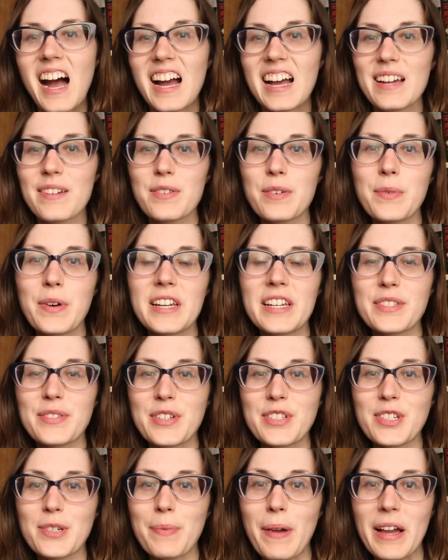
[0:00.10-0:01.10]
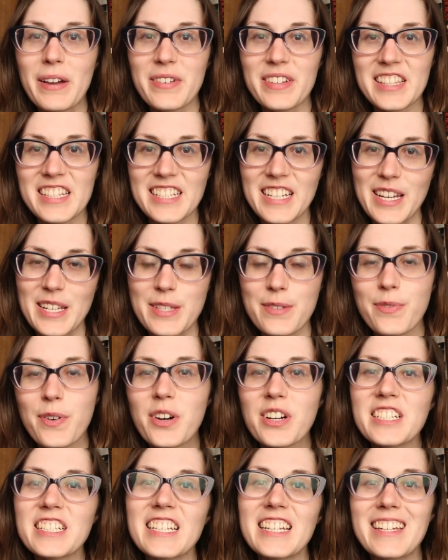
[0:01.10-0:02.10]
Hi everyone, it's Rachel back with the Shades of
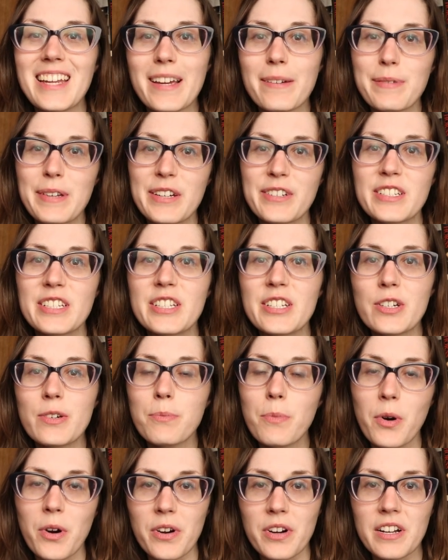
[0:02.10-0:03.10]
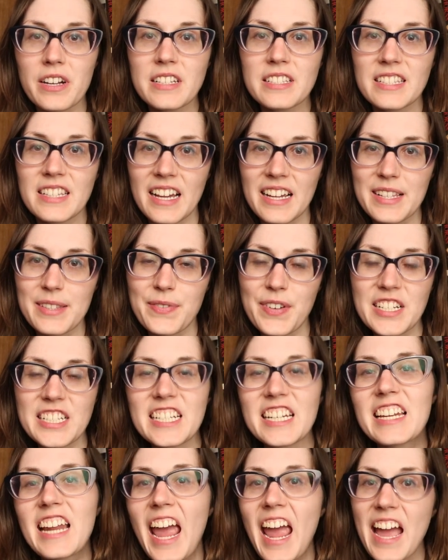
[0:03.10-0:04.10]
Orange. Today I'm here to do more science
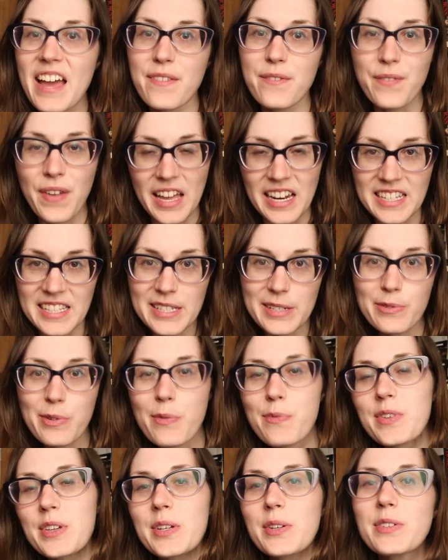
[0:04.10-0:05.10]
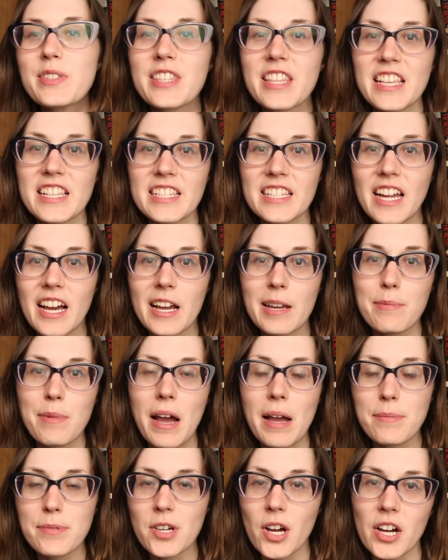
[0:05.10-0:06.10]
fiction and fantasy reviews. This time
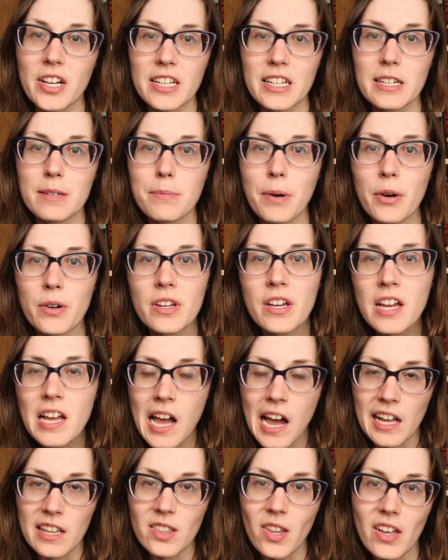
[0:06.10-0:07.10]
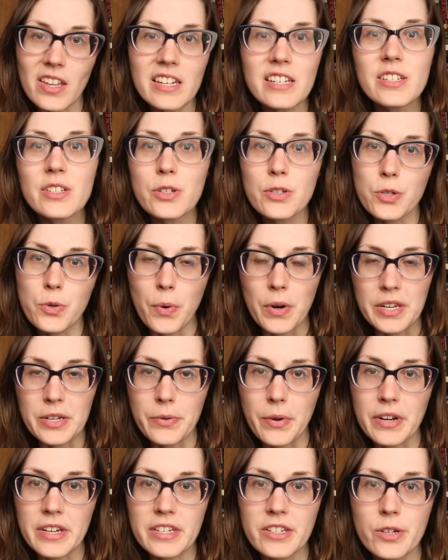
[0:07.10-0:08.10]
I'm talking about a lot of new
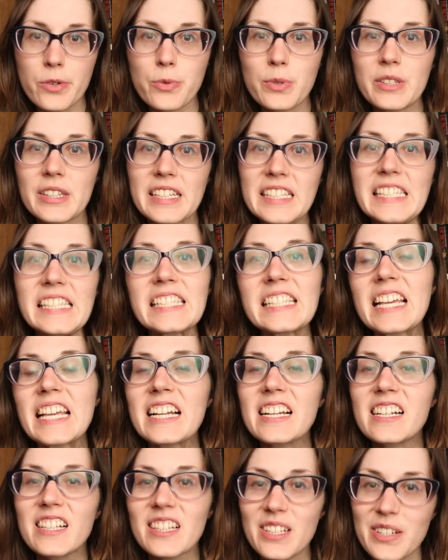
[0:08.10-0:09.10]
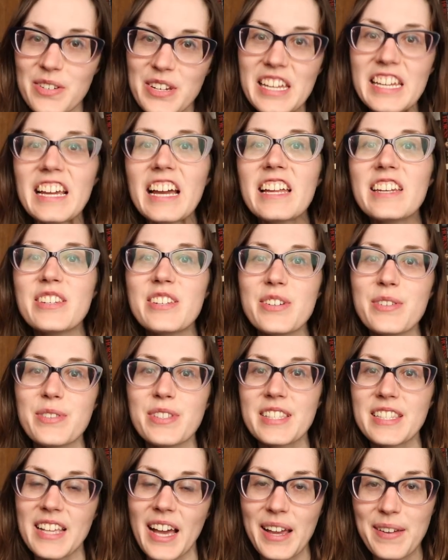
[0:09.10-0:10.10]
2022 releases, including a new
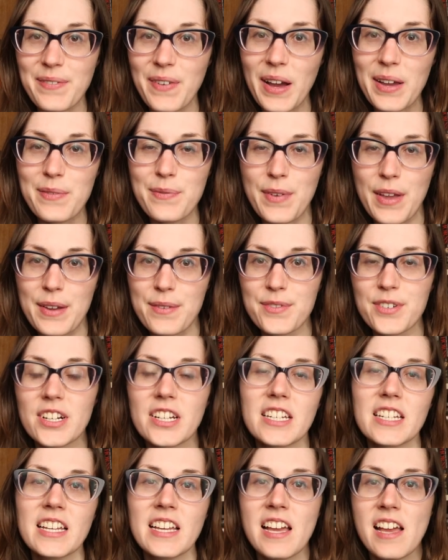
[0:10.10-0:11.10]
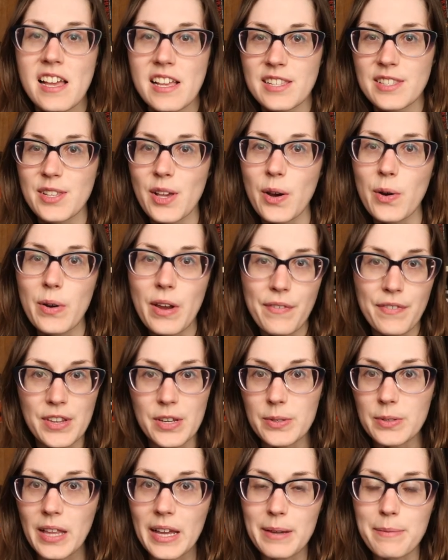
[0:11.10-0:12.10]
sci-fi favorite. So if
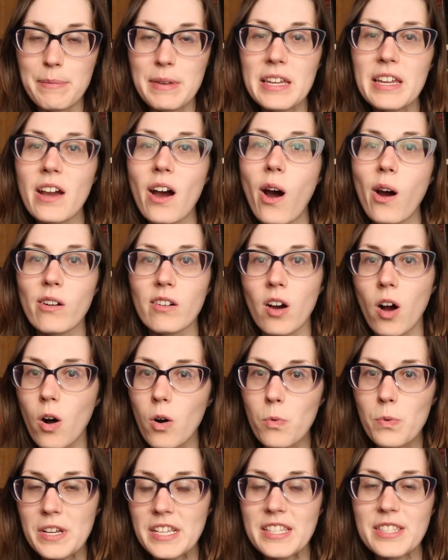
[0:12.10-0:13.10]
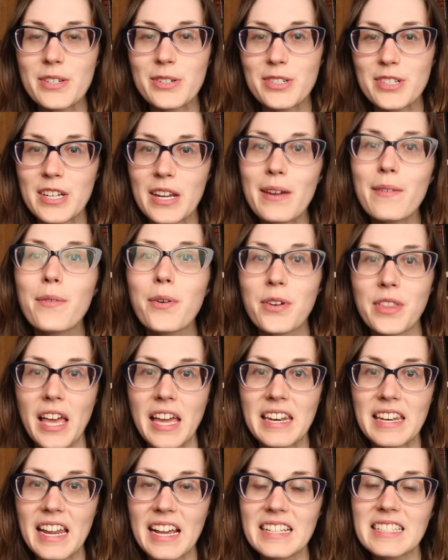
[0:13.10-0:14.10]
you, like me, are always searching for
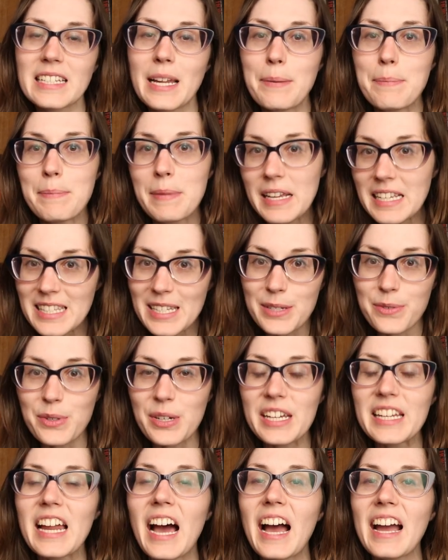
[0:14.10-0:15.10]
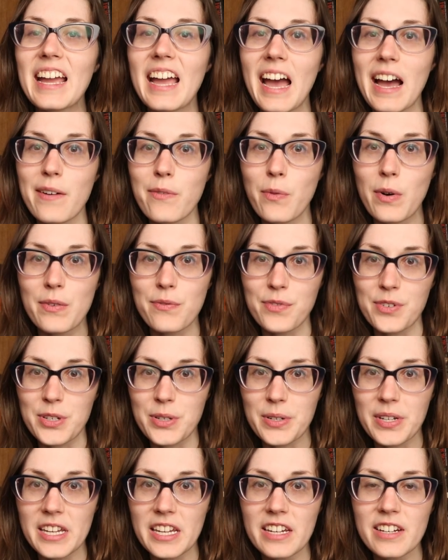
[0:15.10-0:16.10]
that next amazing read, I have one for
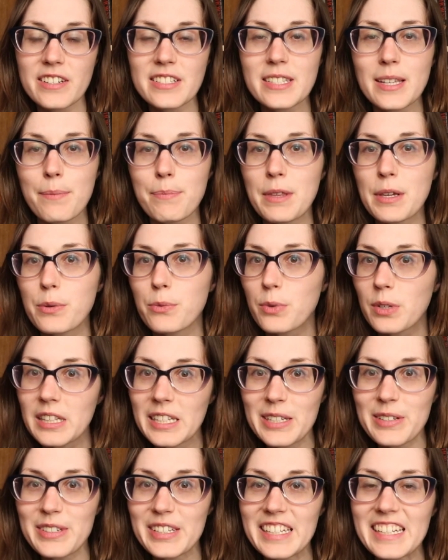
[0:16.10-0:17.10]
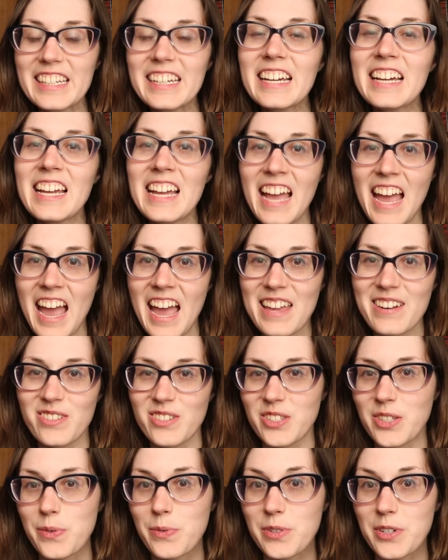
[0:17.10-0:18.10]
you here, something really unique and
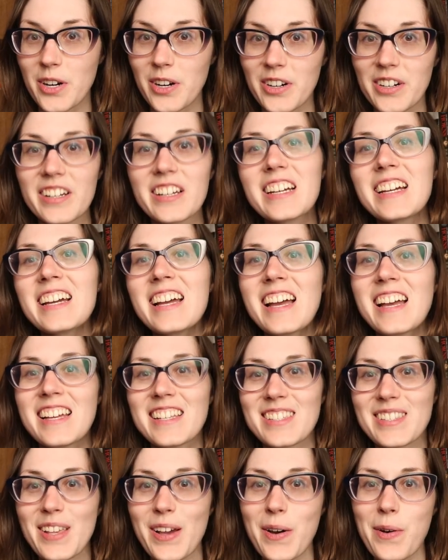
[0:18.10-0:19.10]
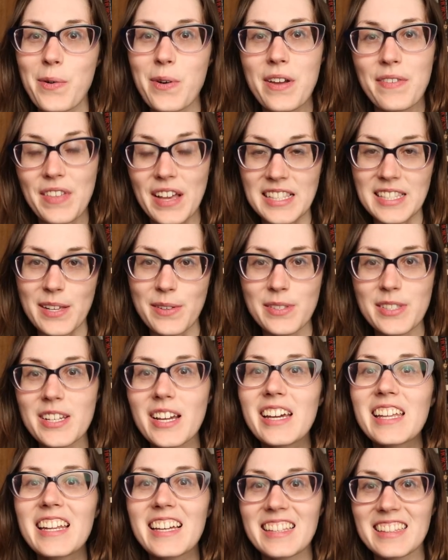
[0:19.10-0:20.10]
also dark. So if that sounds
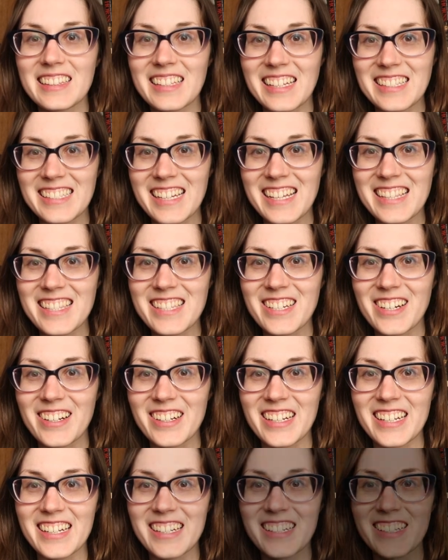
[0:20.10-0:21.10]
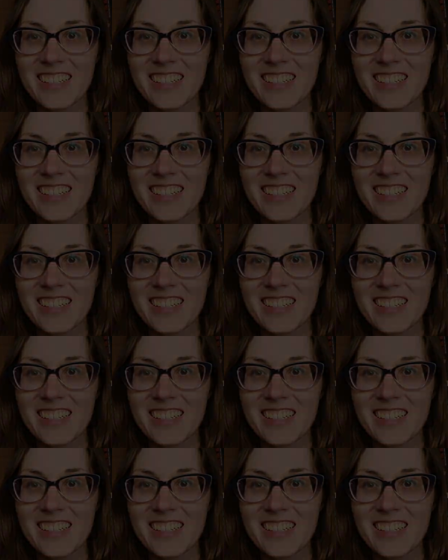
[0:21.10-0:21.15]
good, let's get started.